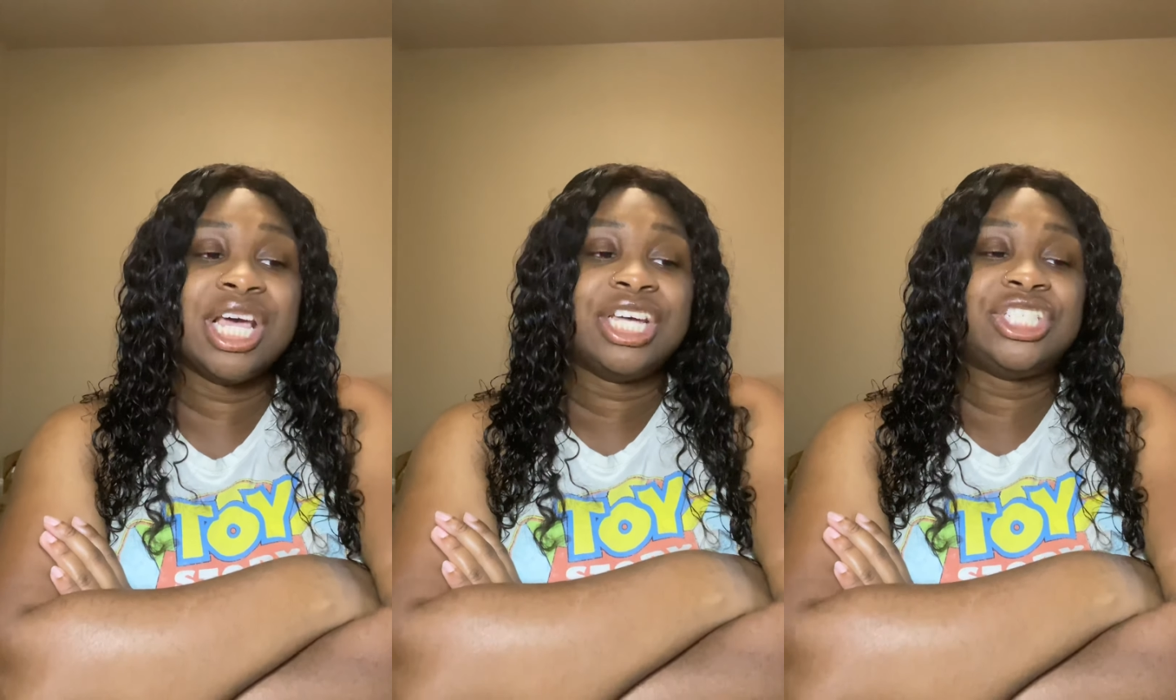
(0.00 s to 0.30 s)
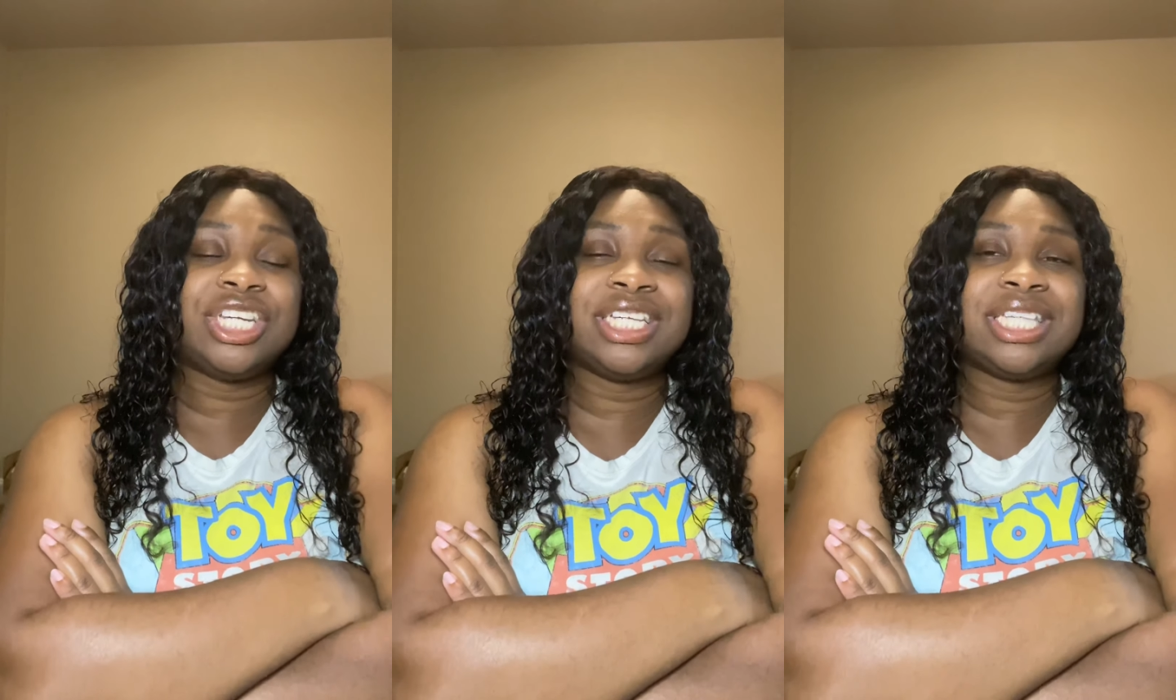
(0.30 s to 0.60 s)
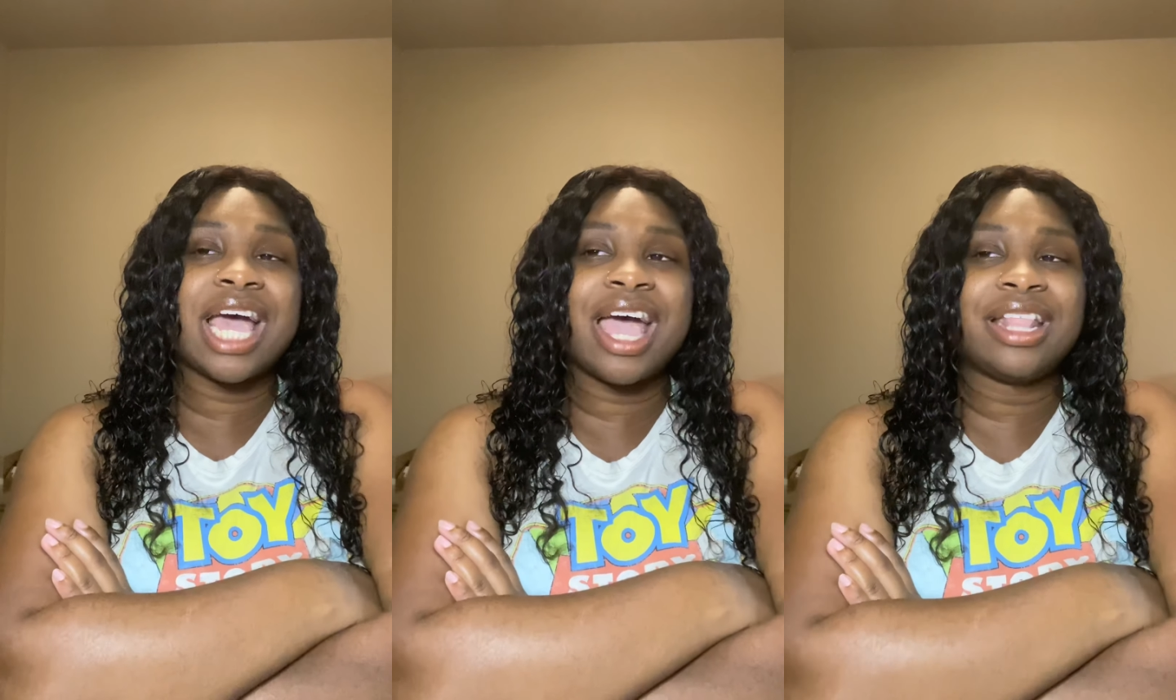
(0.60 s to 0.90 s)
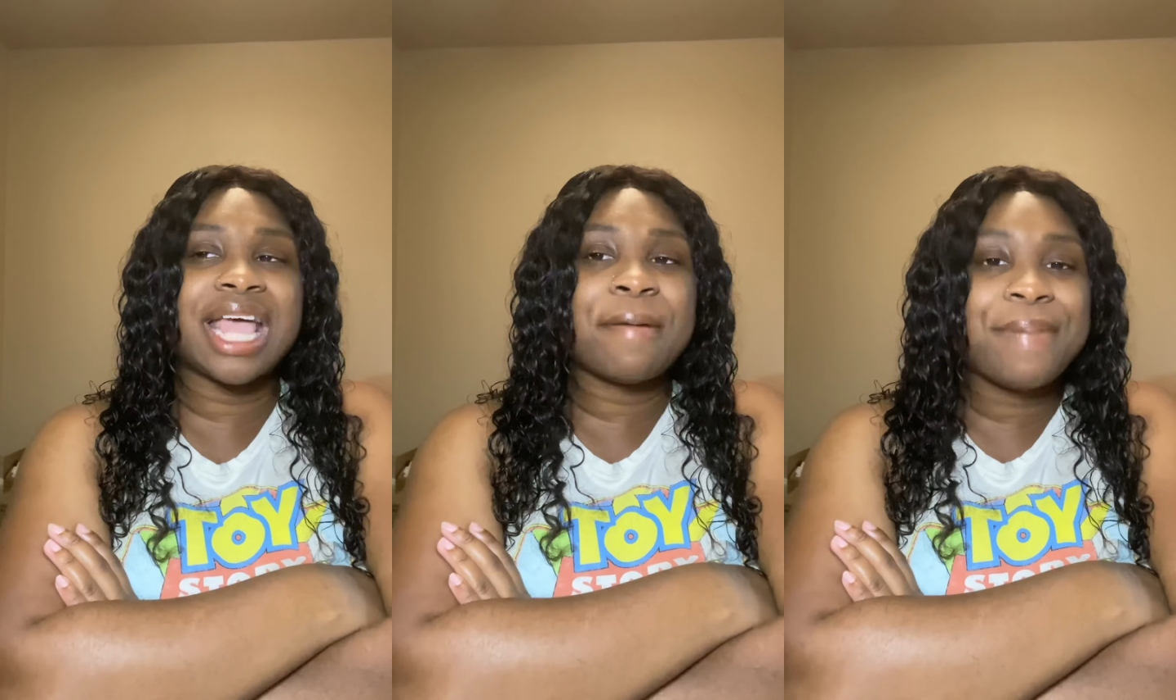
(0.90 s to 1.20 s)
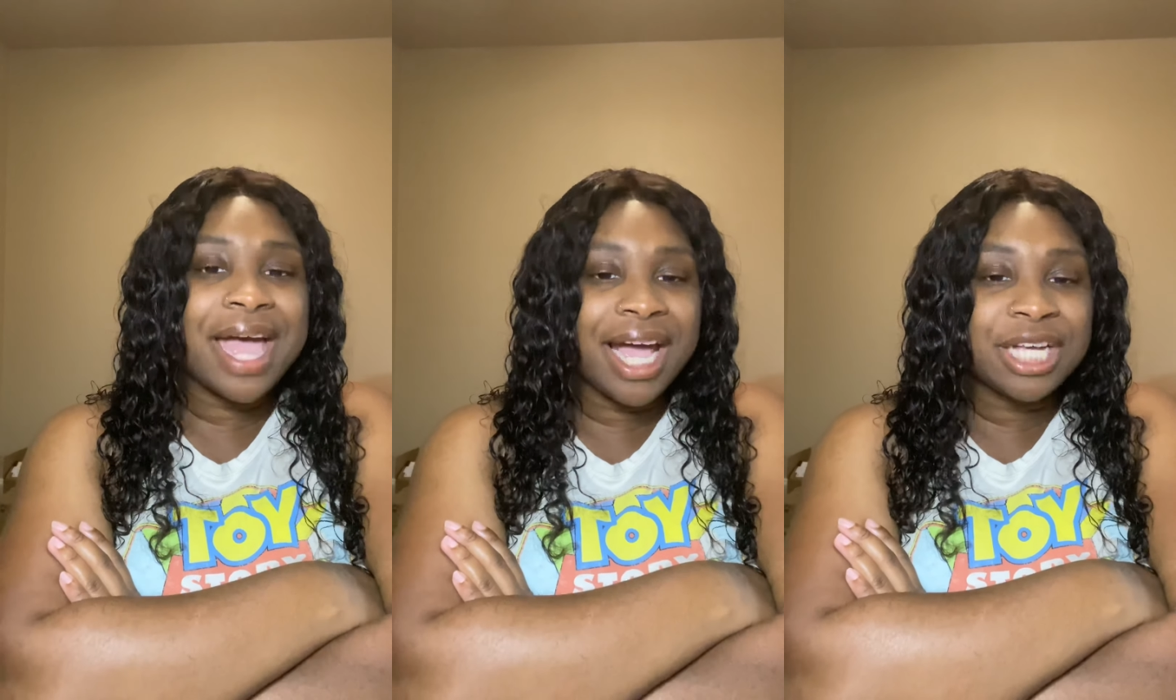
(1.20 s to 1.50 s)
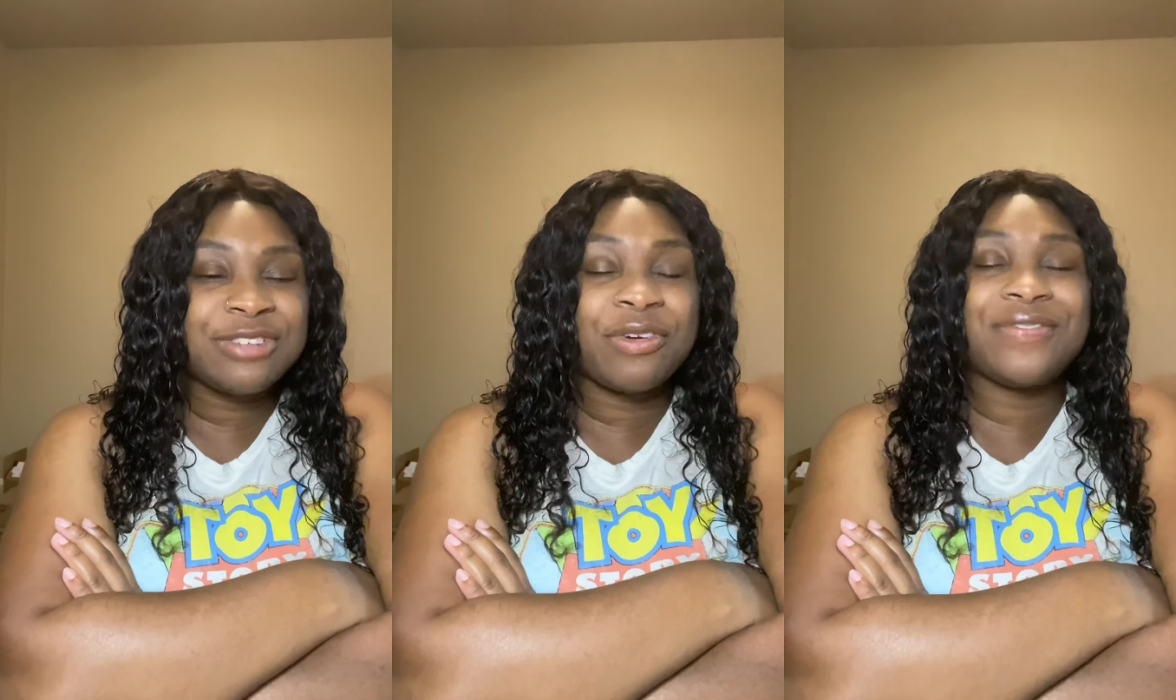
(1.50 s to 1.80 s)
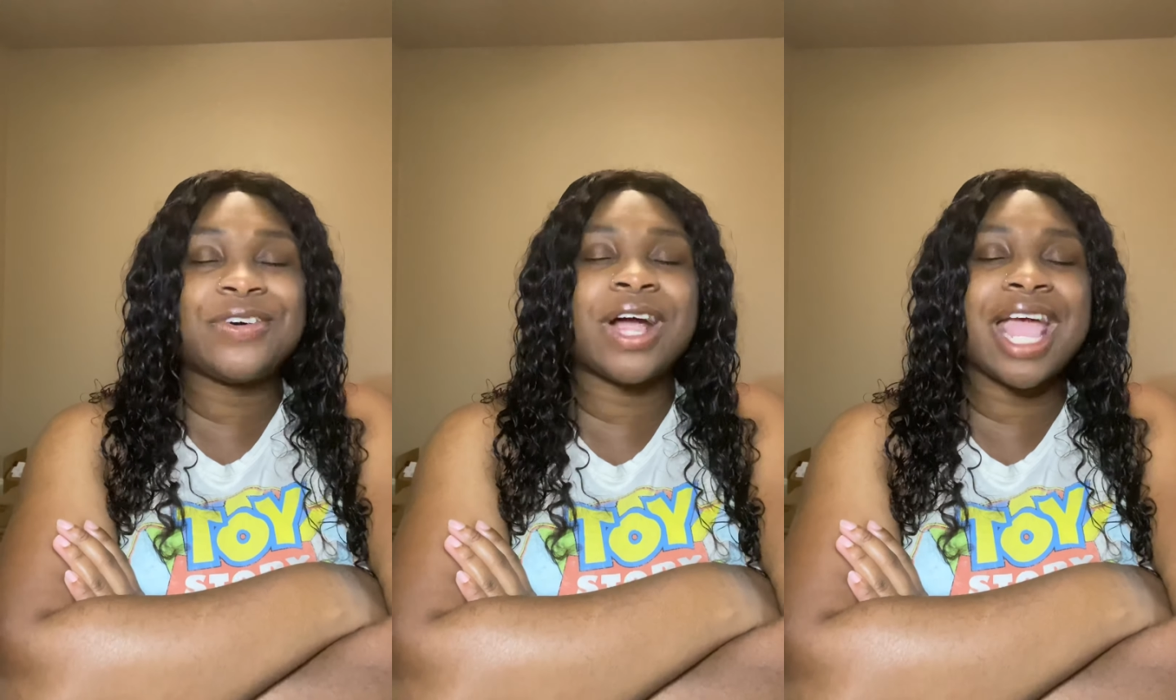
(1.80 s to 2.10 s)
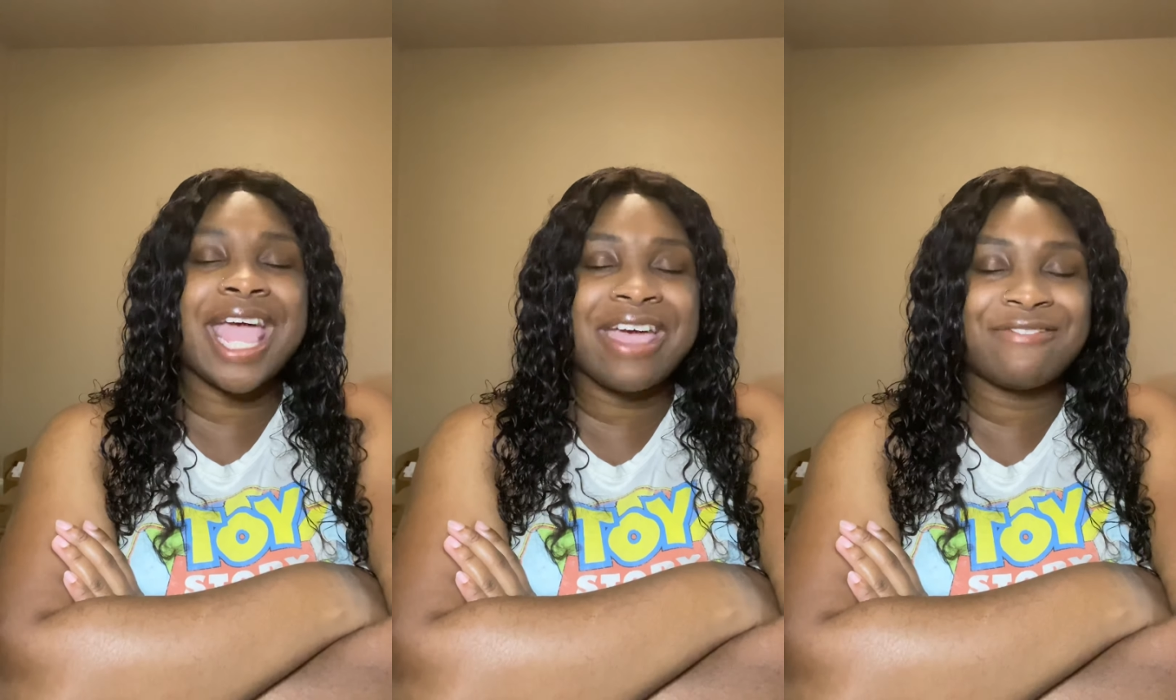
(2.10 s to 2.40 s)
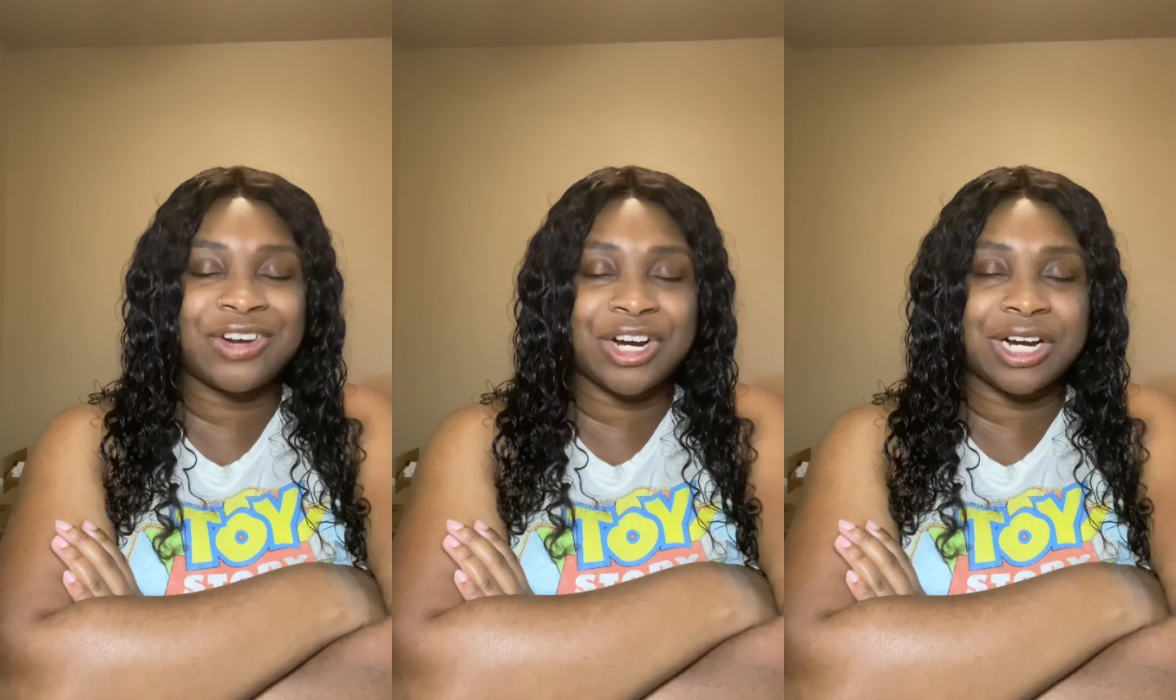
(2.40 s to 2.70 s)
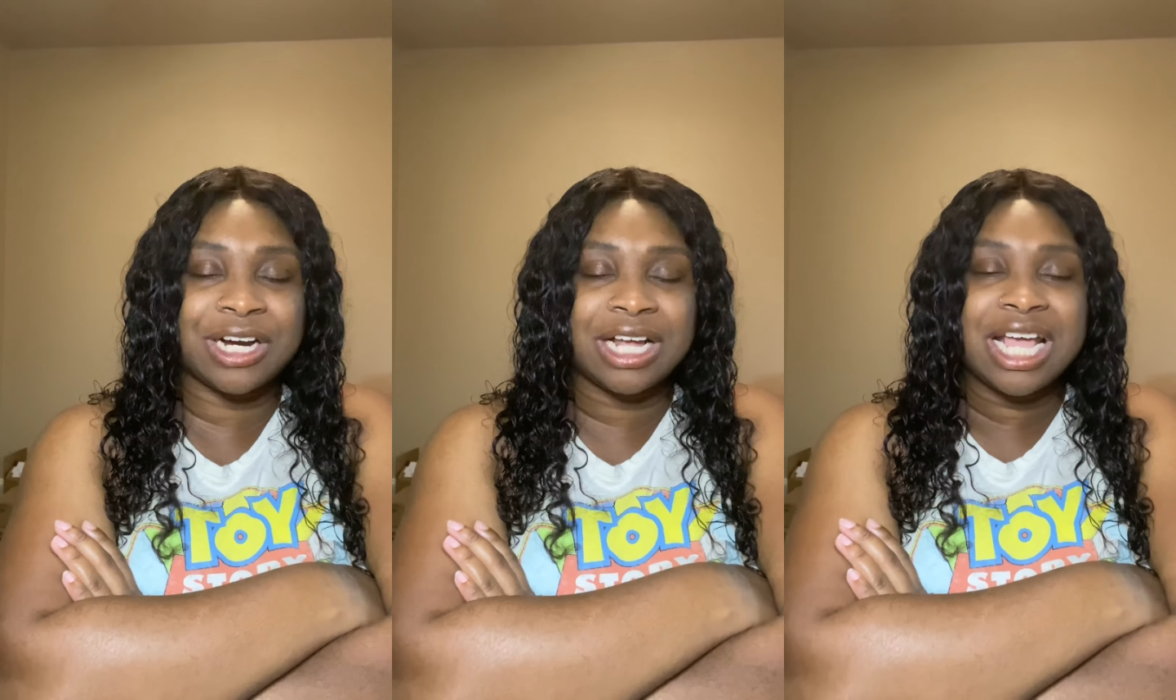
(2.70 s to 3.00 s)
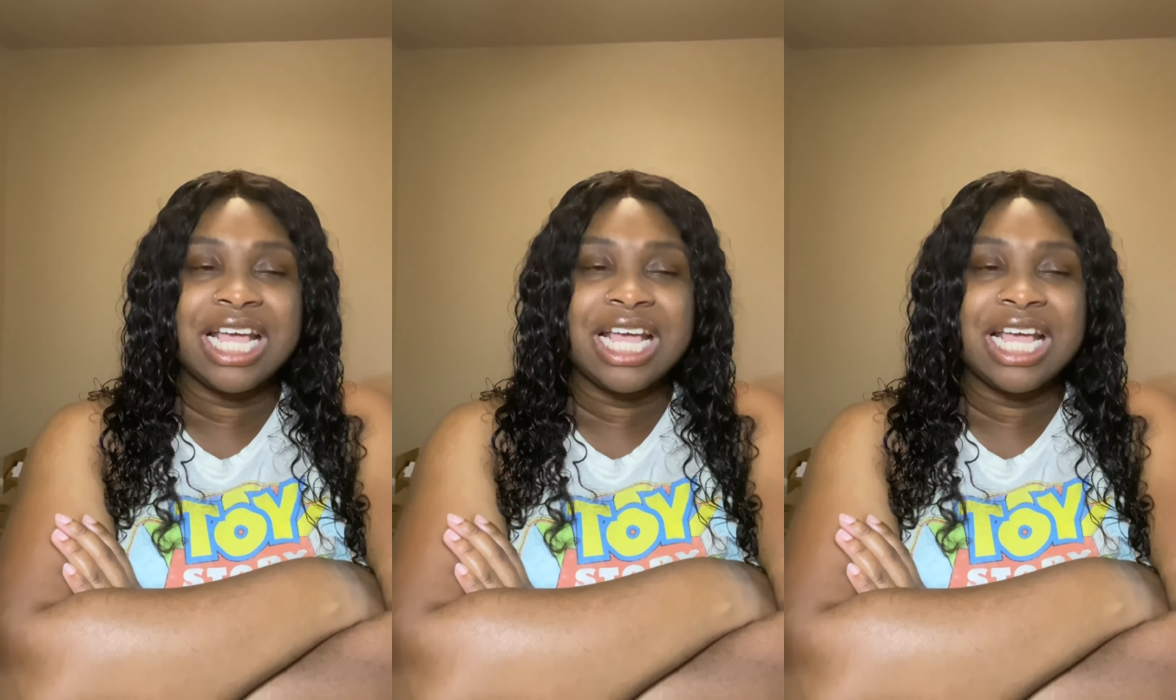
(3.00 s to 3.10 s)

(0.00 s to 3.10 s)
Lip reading: she's had that package for forever.